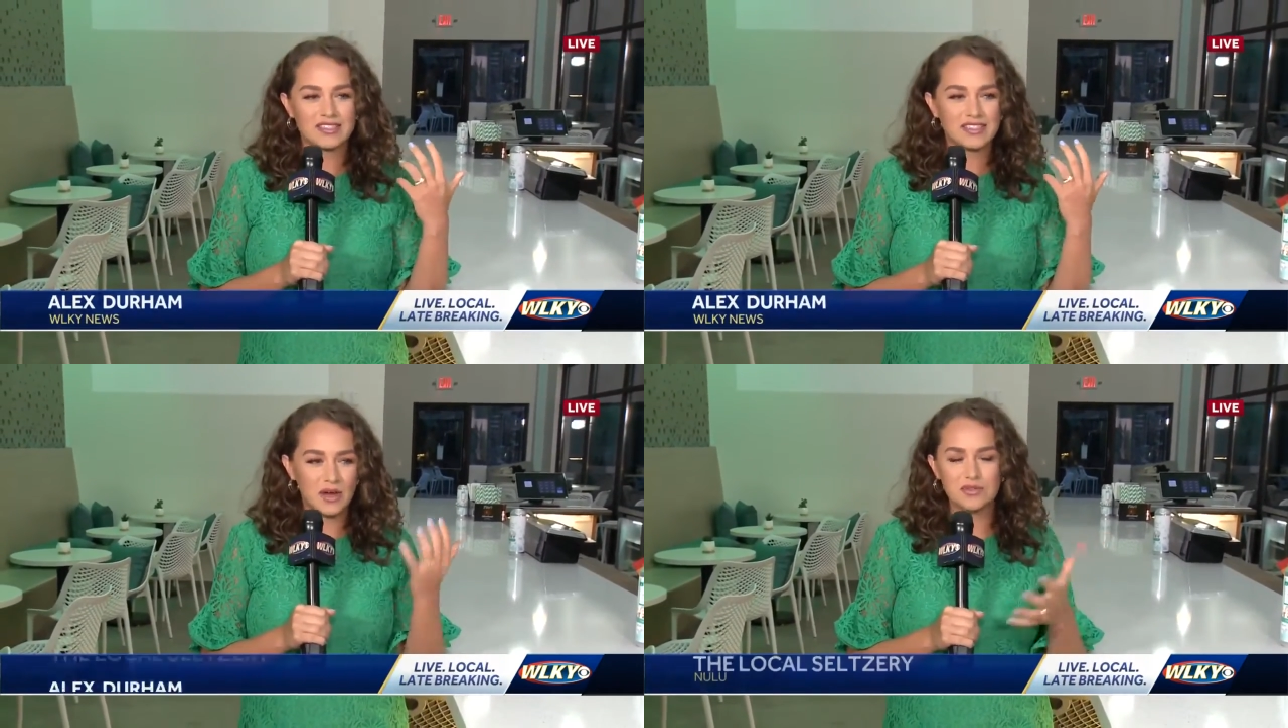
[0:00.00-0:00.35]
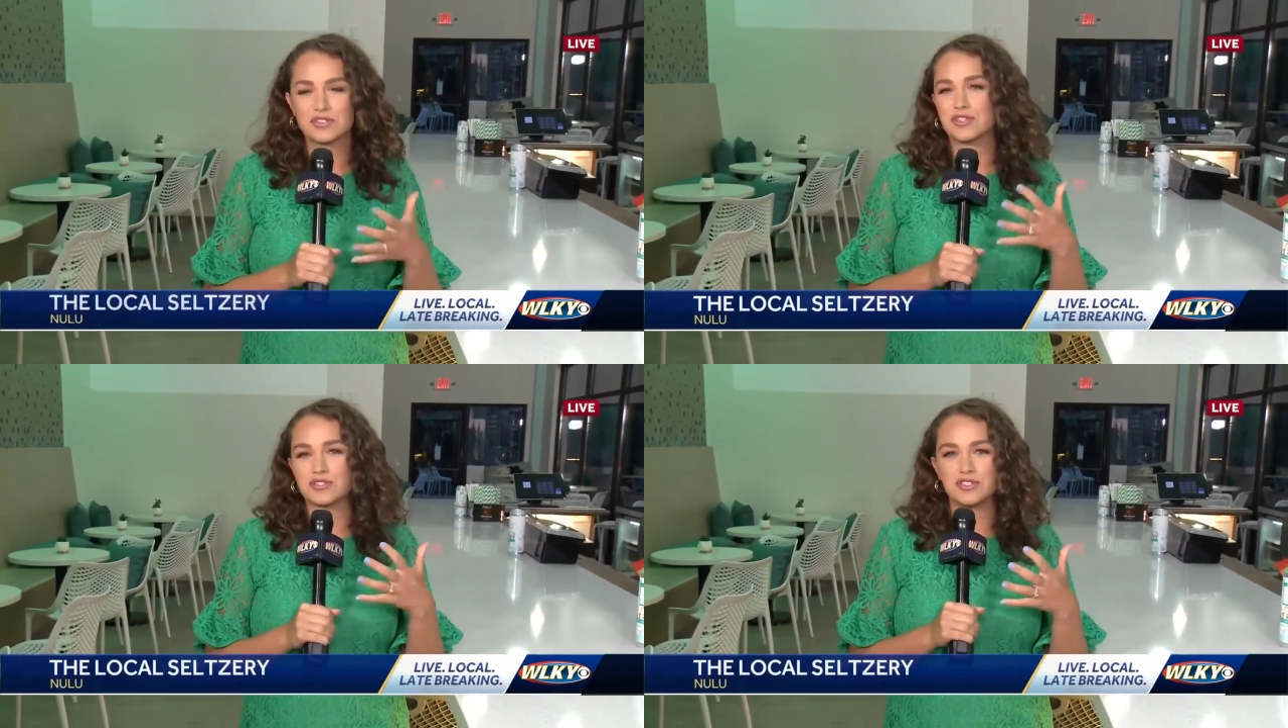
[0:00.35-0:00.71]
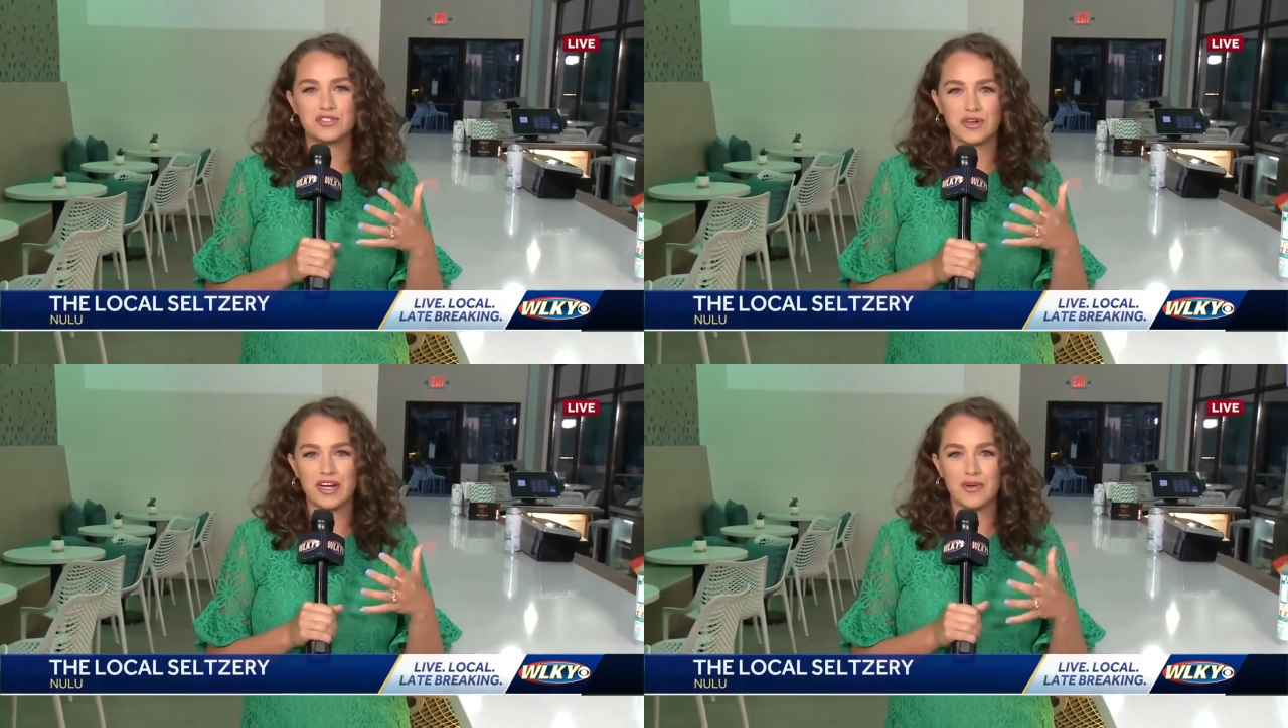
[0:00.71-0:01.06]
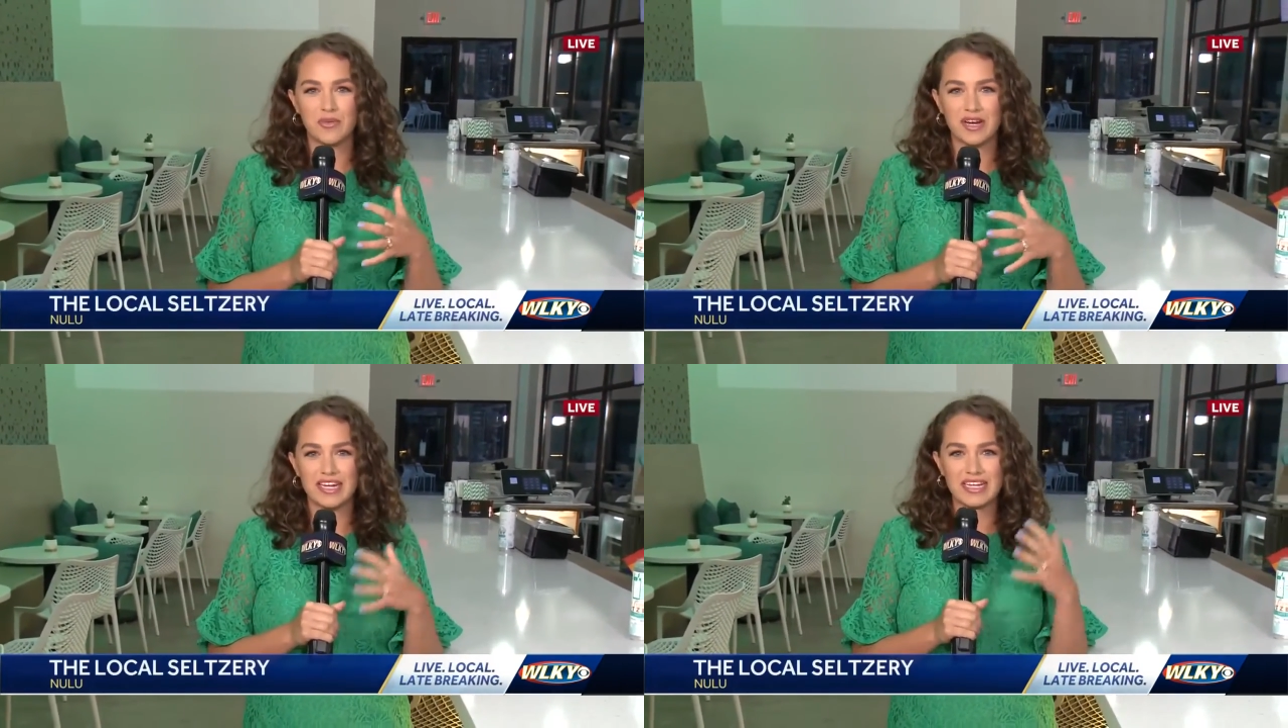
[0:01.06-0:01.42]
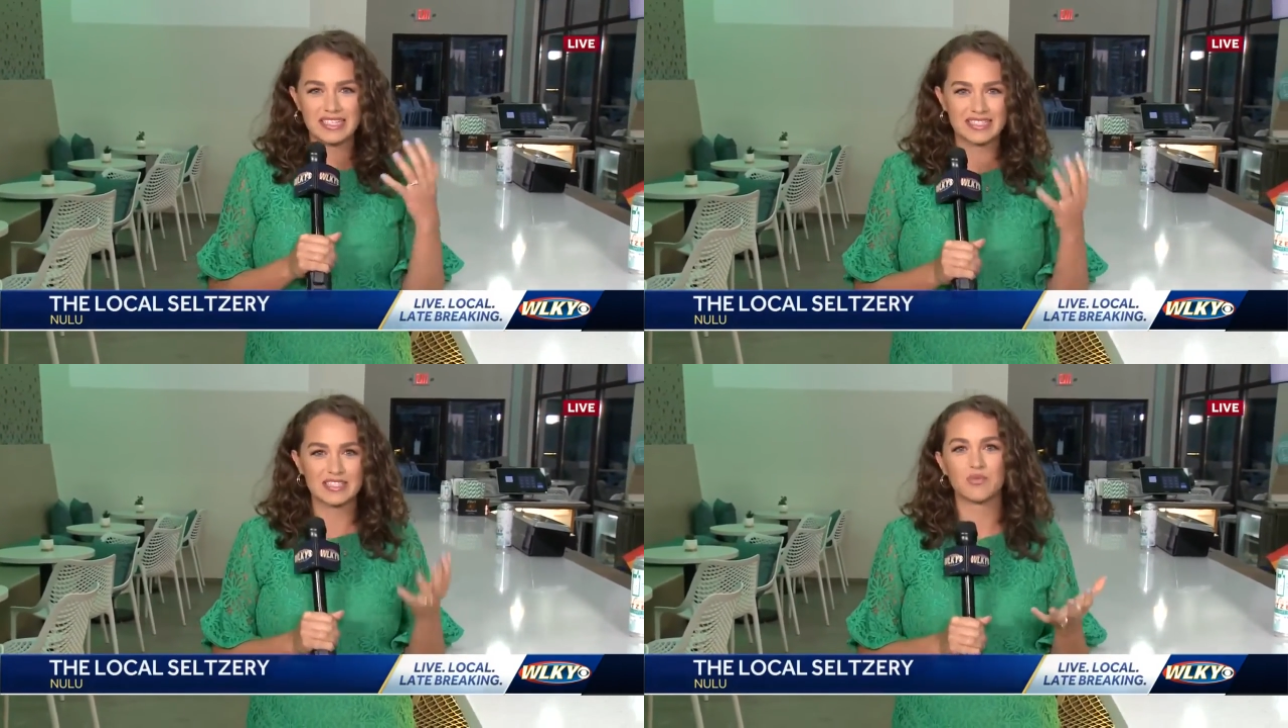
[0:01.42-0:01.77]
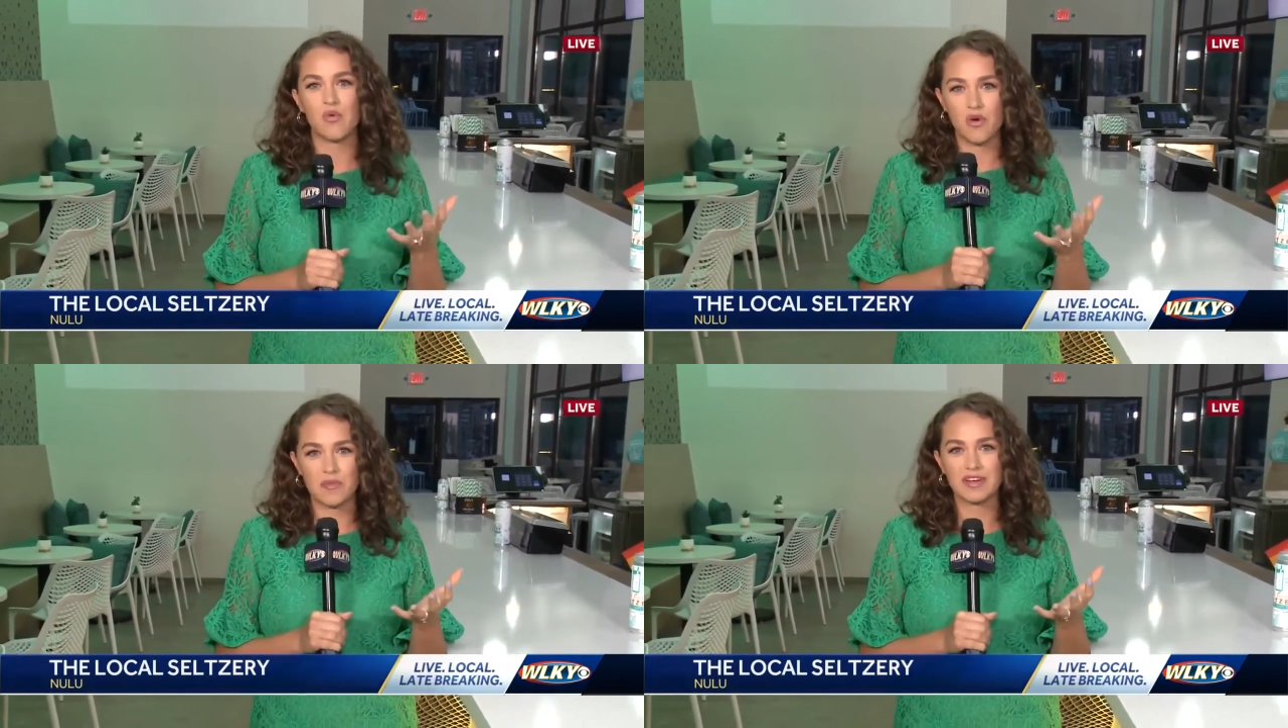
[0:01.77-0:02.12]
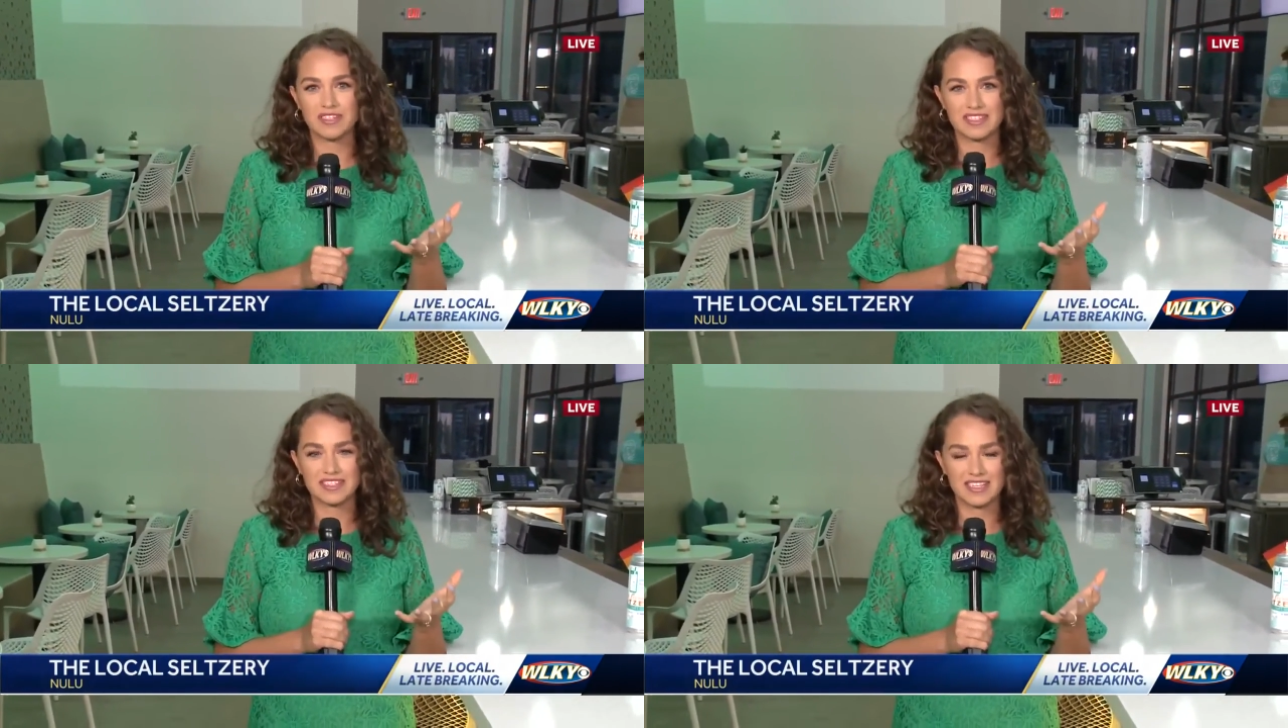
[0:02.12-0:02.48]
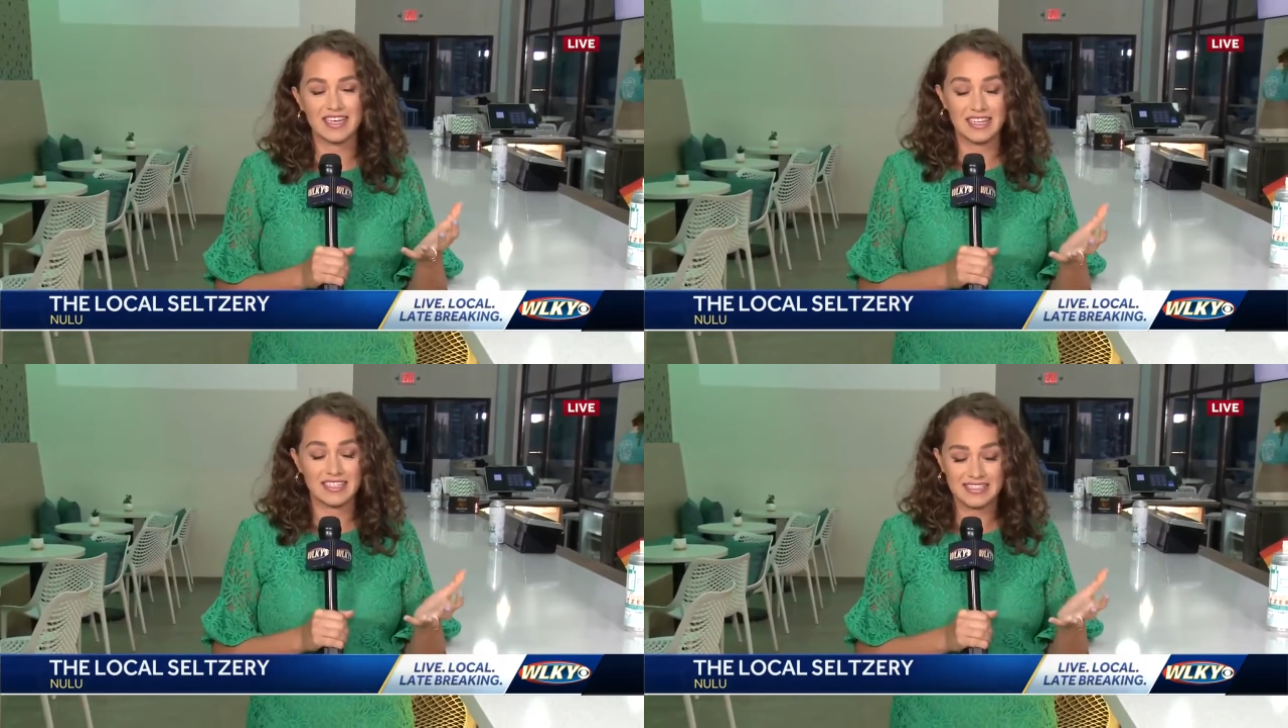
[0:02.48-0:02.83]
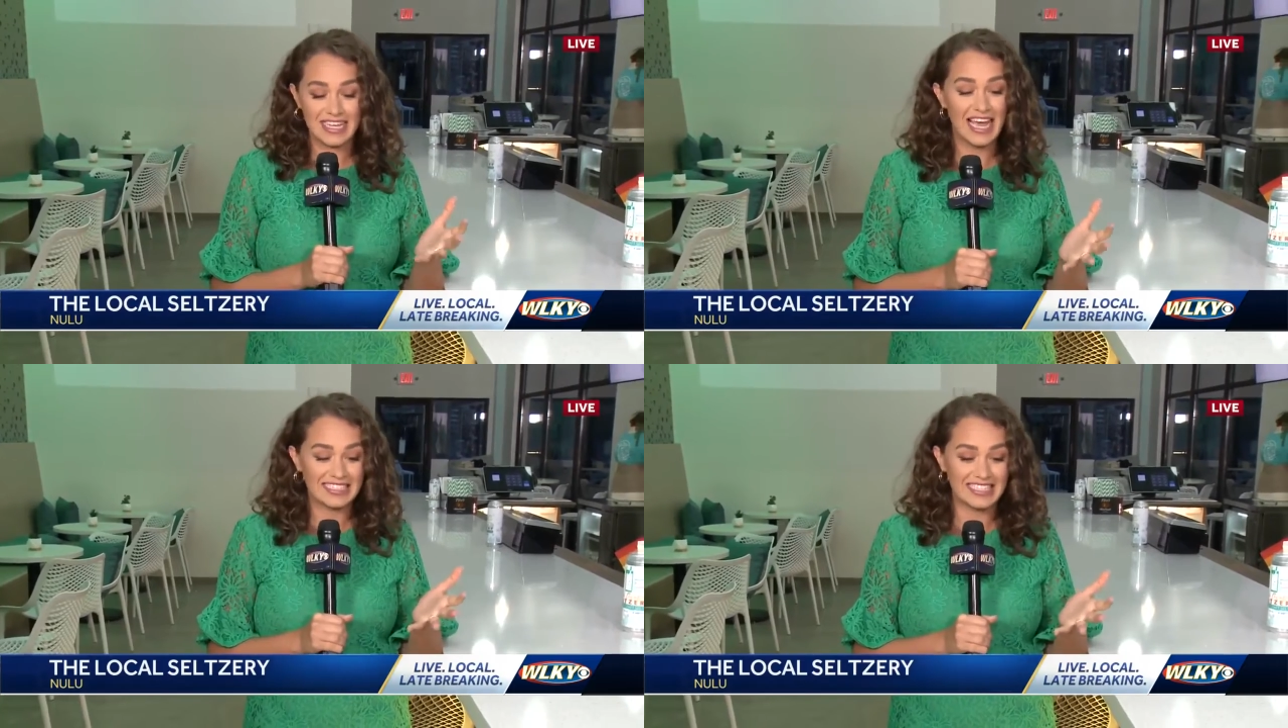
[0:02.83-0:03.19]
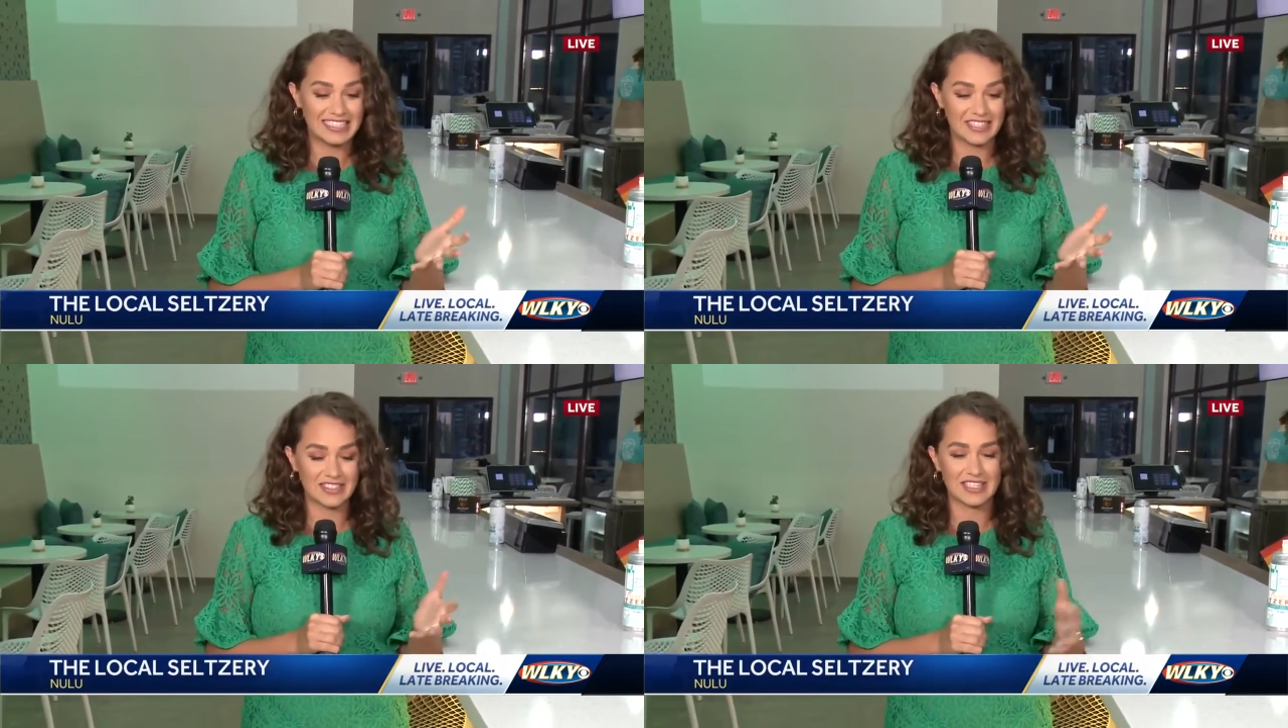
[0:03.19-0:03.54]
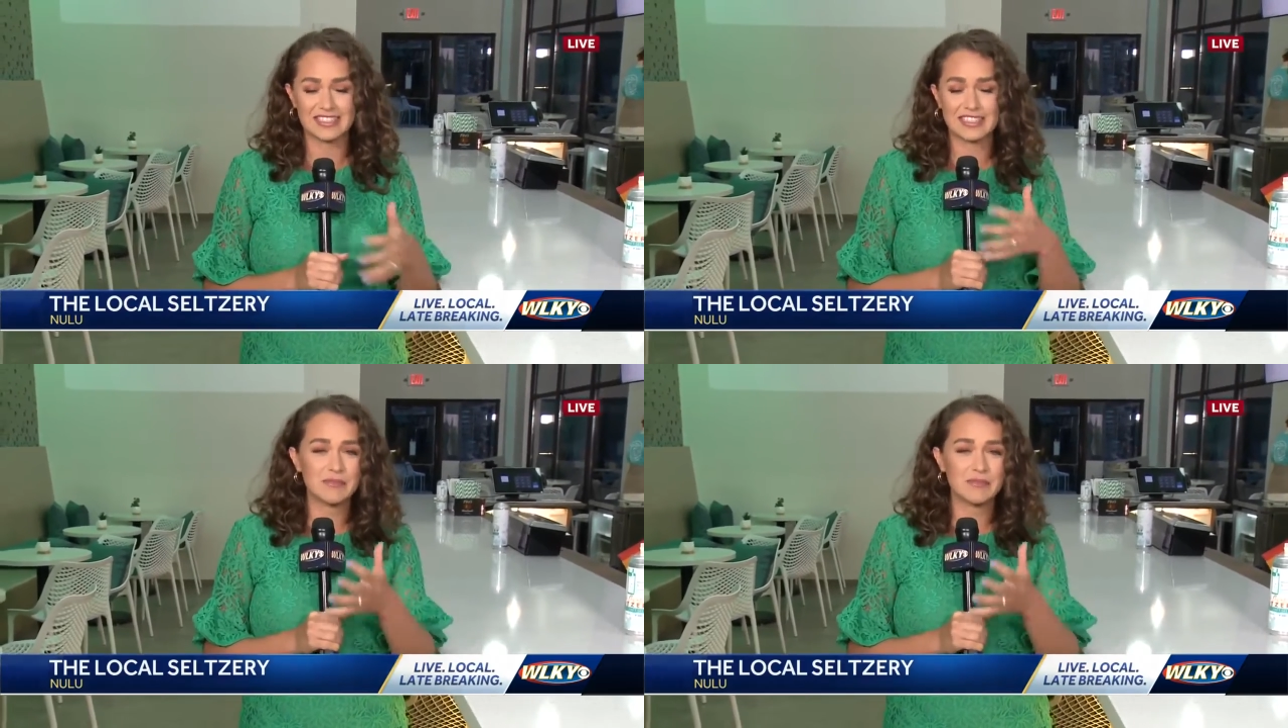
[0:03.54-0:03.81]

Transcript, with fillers: seltzer to drink when it is as warm as it is as it is outside.